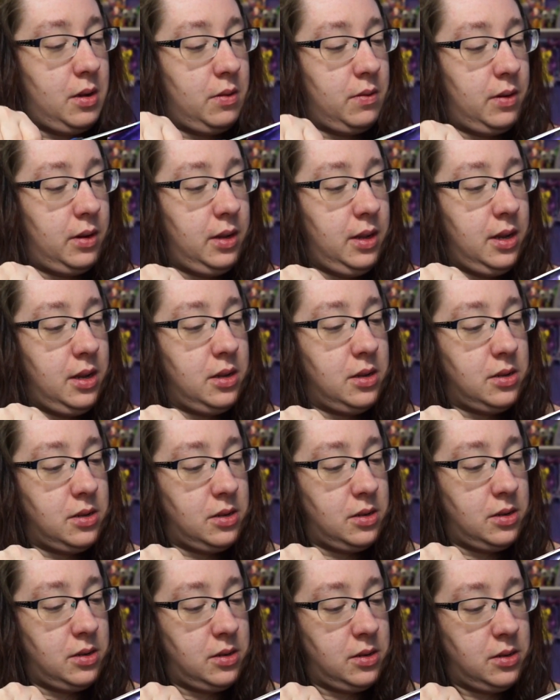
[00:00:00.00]
Really?
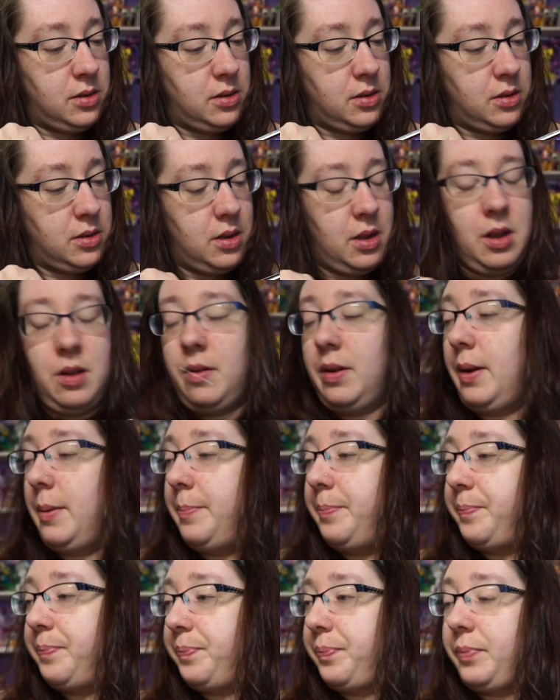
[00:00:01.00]
There we
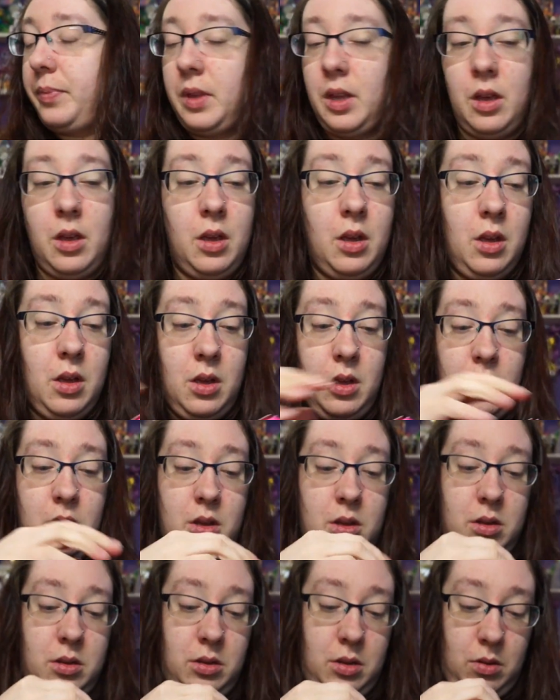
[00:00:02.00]

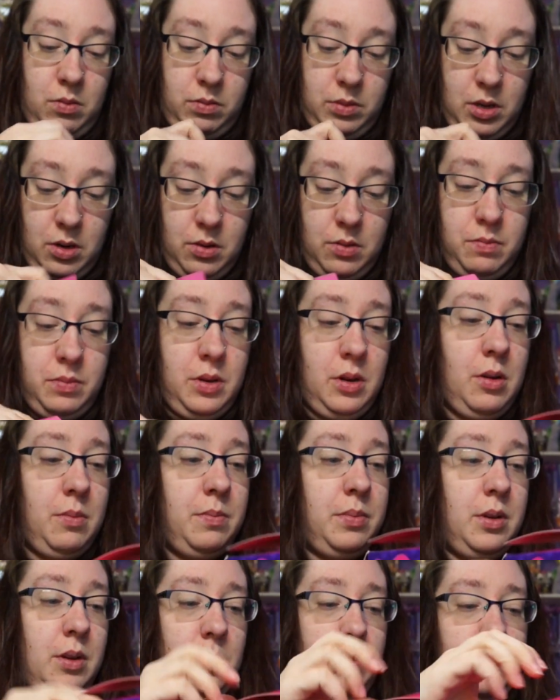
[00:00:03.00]

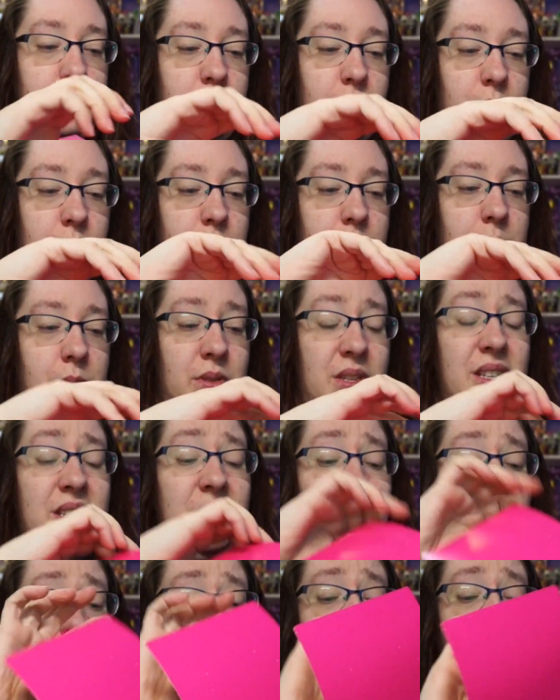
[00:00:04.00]
go.
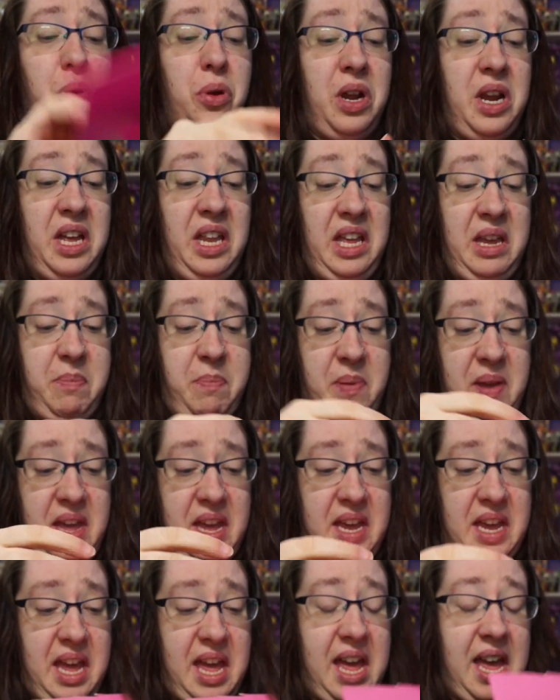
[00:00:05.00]
This is a really
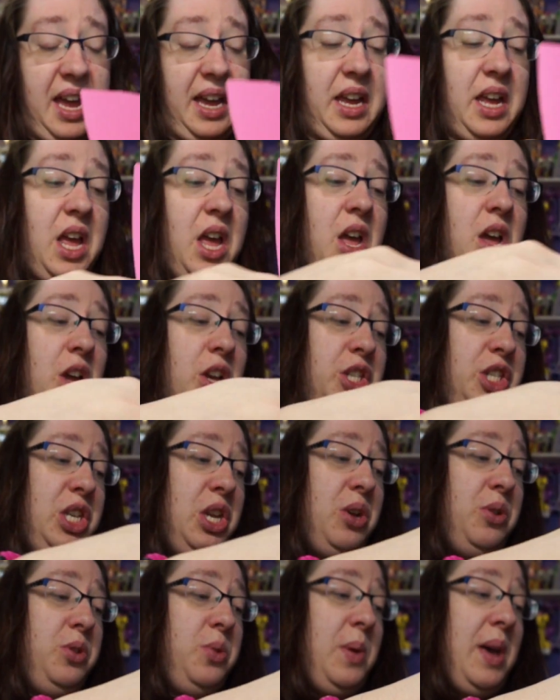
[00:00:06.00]
big egg.
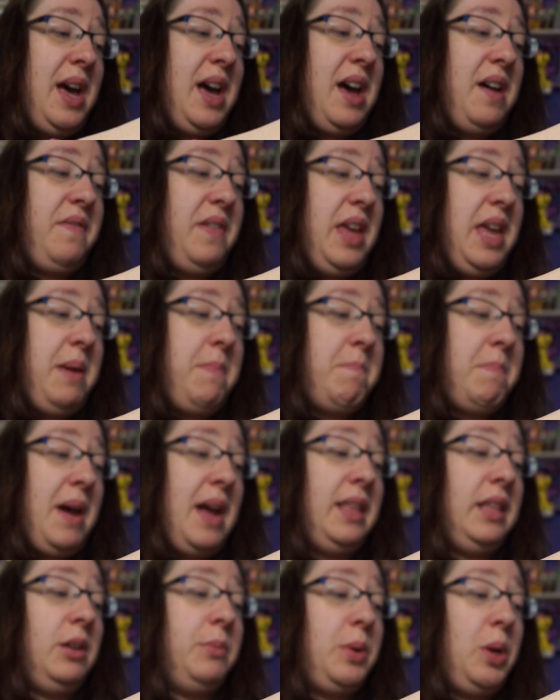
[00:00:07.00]
So you have a
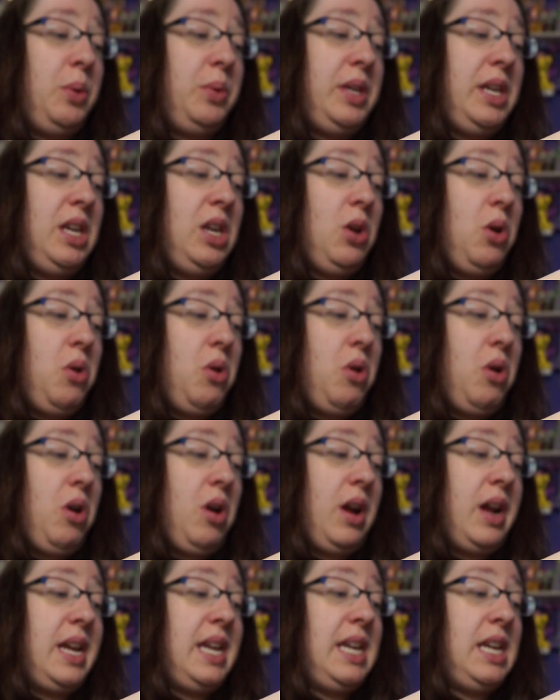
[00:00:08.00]
My Little Pony
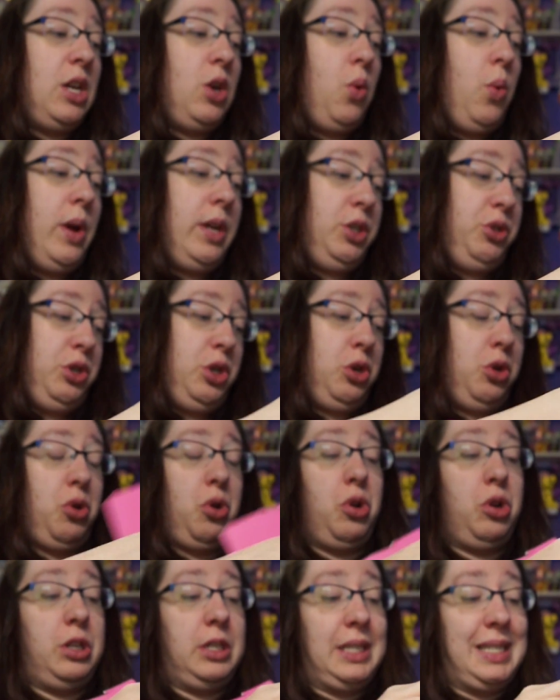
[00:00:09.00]
or Equestria
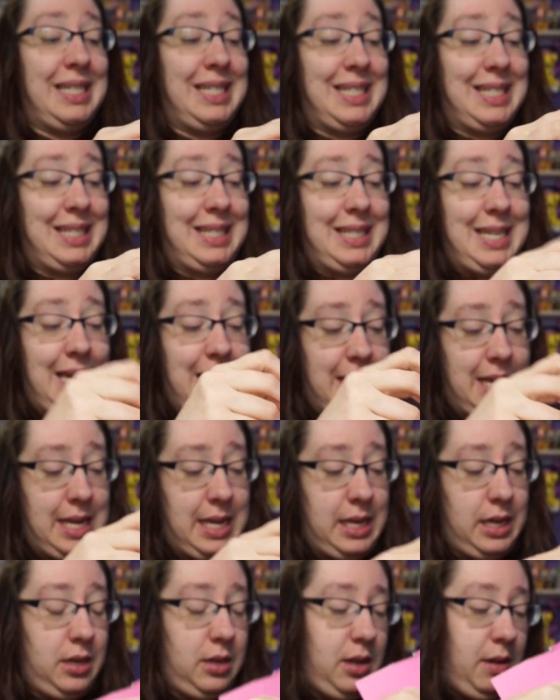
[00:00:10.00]
Girl
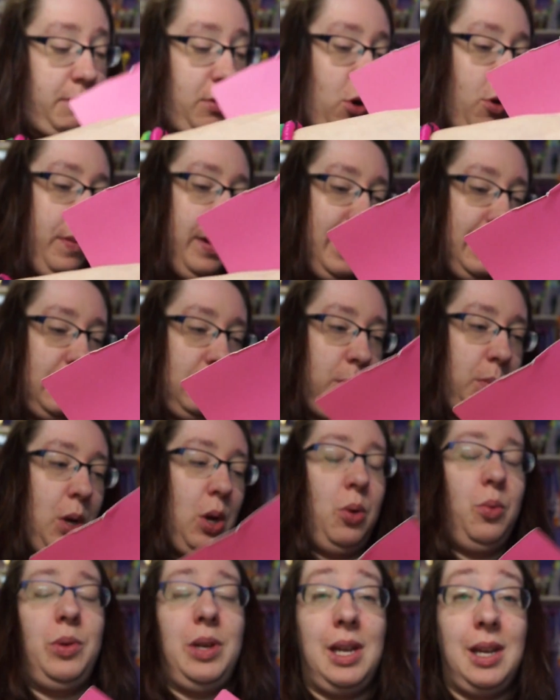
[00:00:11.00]
inside. I'm hoping it's a
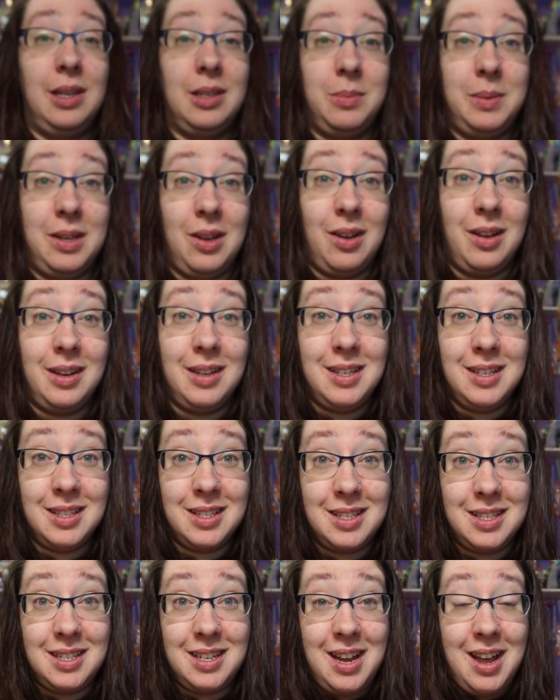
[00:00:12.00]
pony, to be
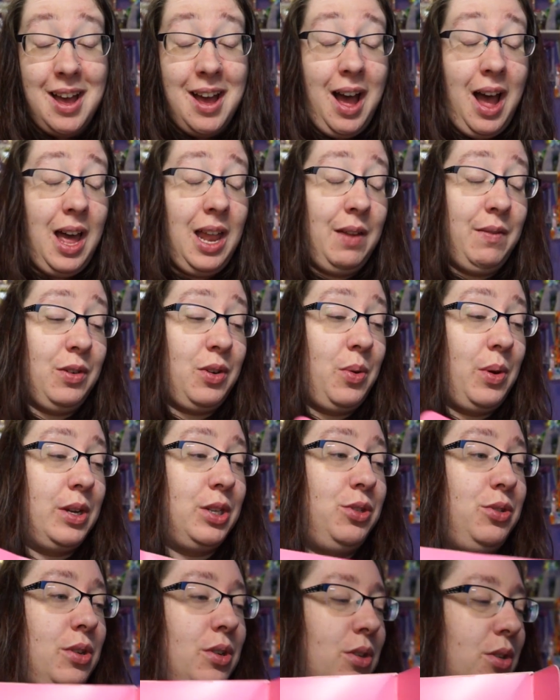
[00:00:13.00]
honest. I love
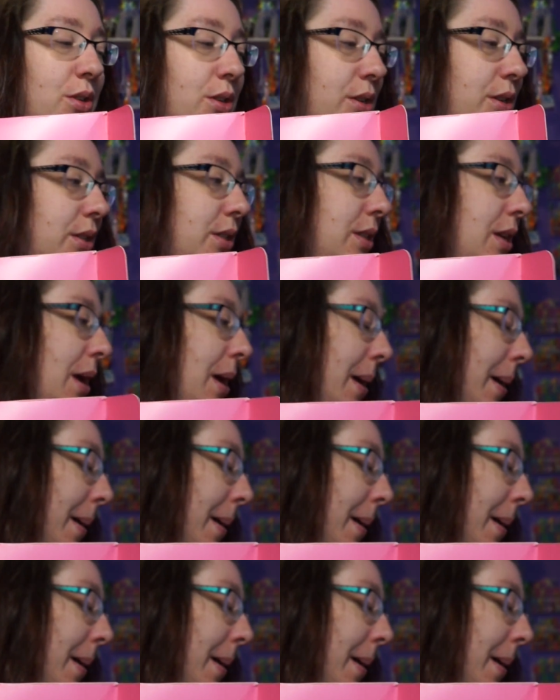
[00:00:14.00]
Equestria Girls,